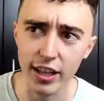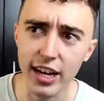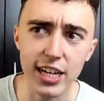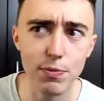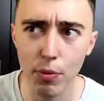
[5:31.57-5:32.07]
and the
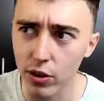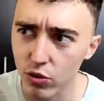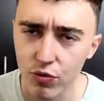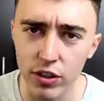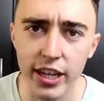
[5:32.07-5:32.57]
next
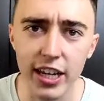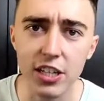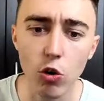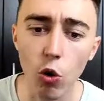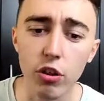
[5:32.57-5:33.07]
part of the day
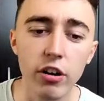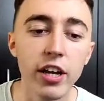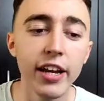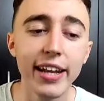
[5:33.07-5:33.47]
is other.